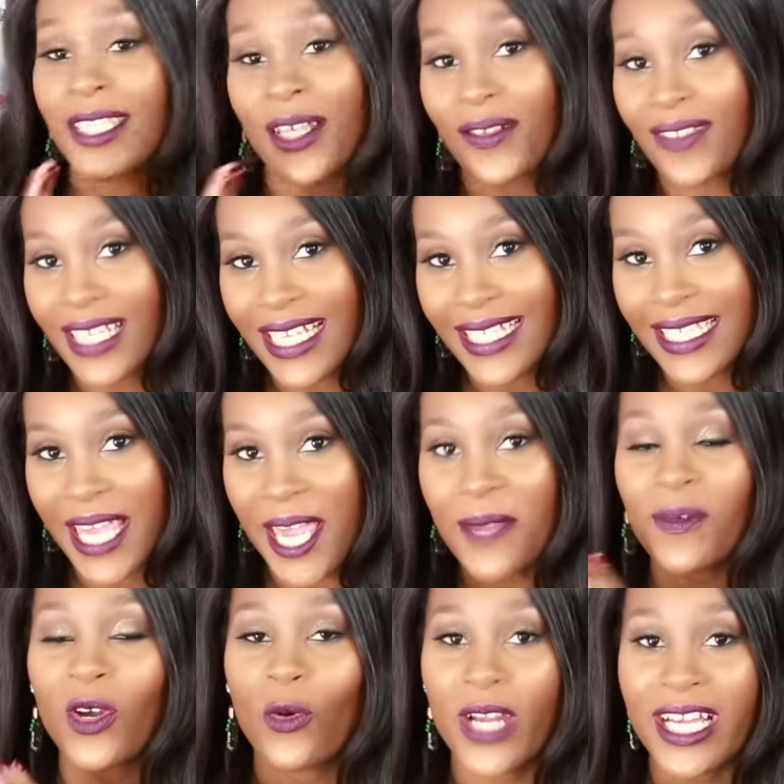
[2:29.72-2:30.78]
so these
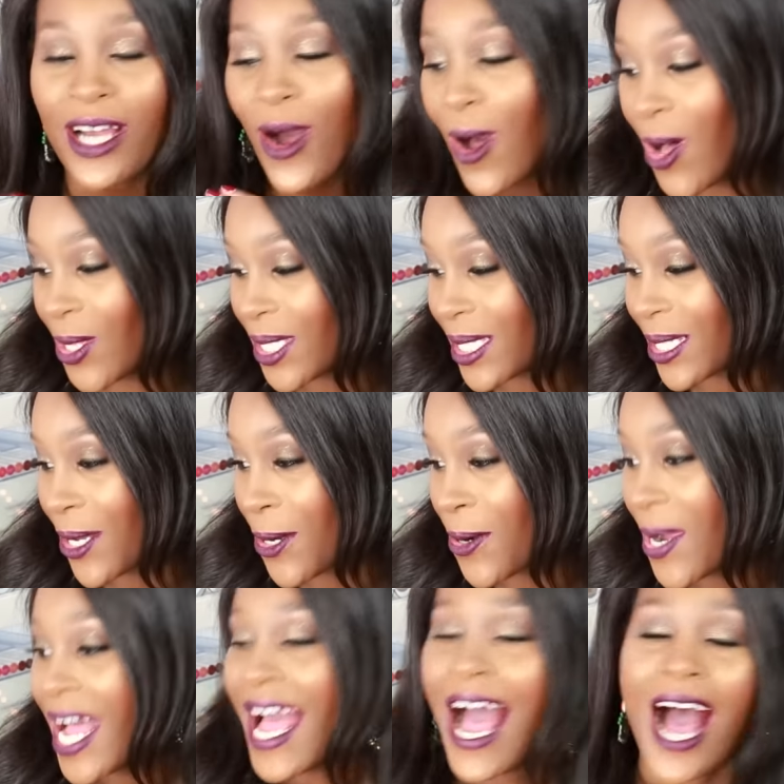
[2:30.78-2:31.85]
came quick also.